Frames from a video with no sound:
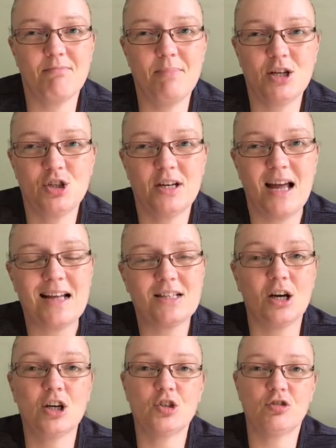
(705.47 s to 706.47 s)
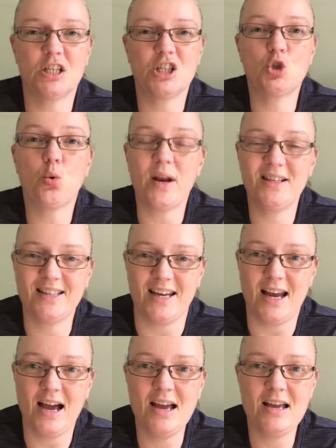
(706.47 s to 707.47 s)
measured at
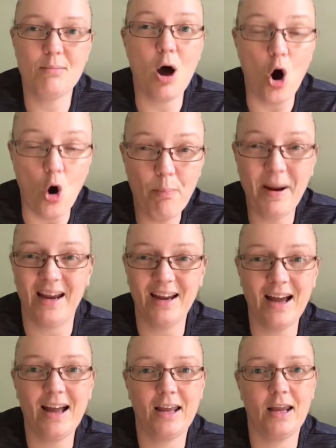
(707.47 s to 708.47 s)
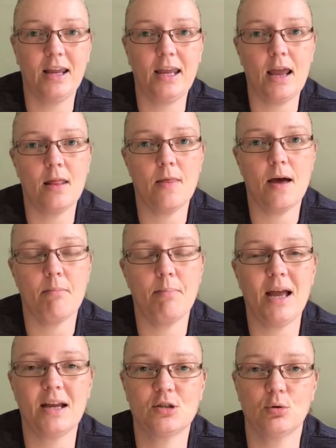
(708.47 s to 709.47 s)
120. I am hoping I can get that
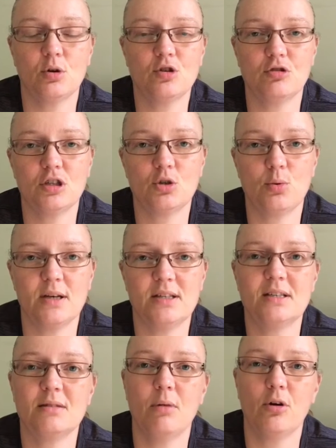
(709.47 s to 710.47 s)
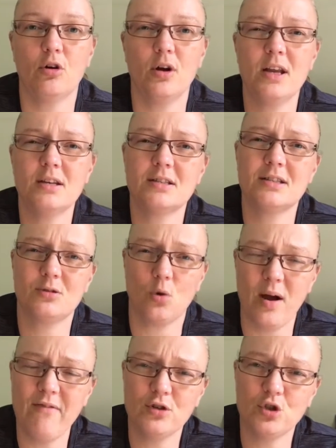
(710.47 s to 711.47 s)
back to 120 tomorrow. It's
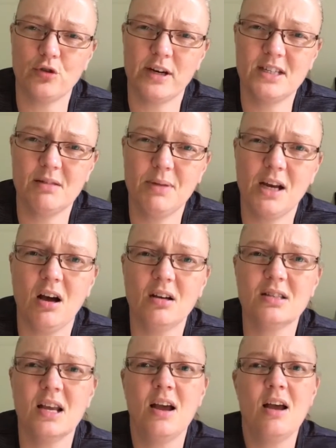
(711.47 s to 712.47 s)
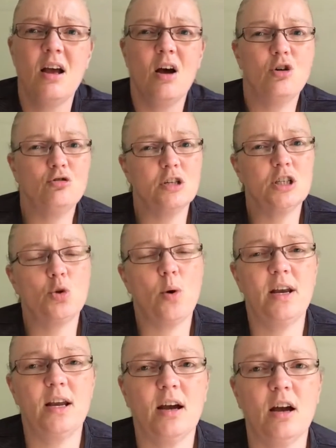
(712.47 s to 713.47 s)
quite frustrating because
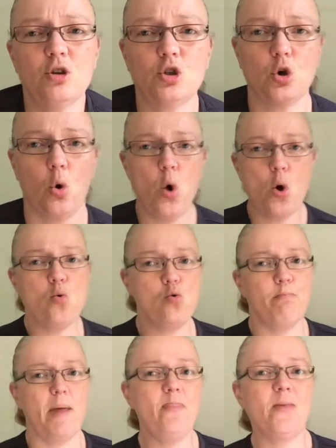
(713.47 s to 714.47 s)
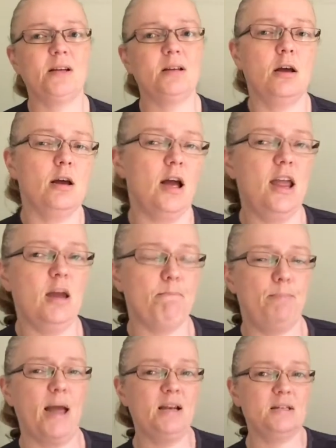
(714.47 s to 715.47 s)
120 I can't just go, whoo, bend it,
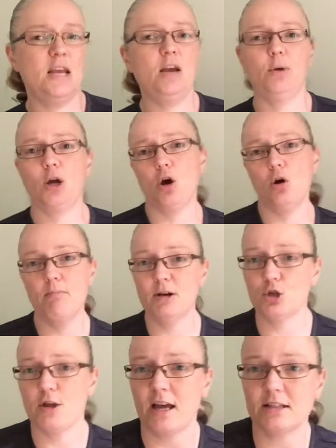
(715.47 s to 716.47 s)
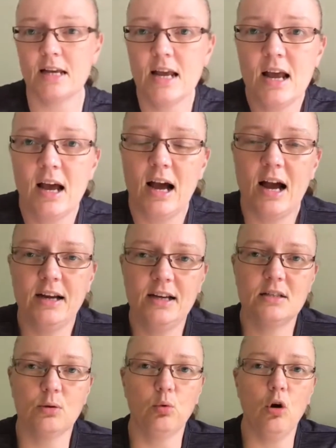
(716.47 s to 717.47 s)
hit bend, here we go, measure that. I
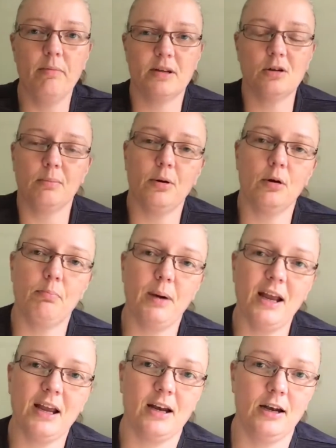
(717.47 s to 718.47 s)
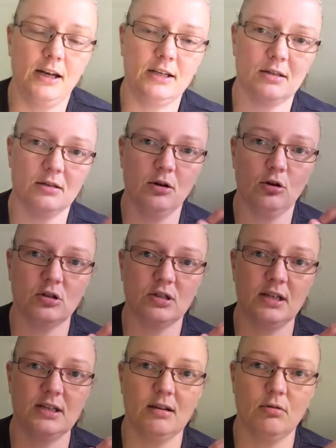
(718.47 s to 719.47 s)
need to warm it up on a bike, and I need to knock the
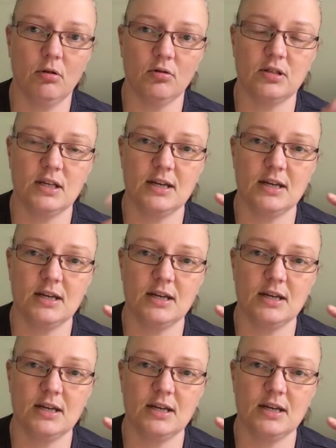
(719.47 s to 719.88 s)
seat down, knock the